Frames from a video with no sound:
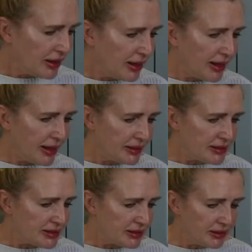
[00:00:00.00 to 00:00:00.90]
And
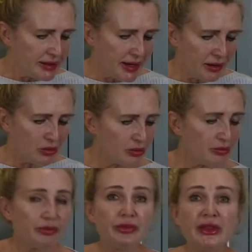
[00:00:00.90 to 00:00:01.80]
now
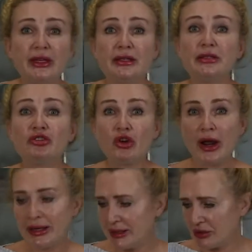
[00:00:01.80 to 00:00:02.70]
the
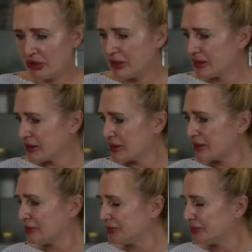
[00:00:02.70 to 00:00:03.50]
dry ingredients.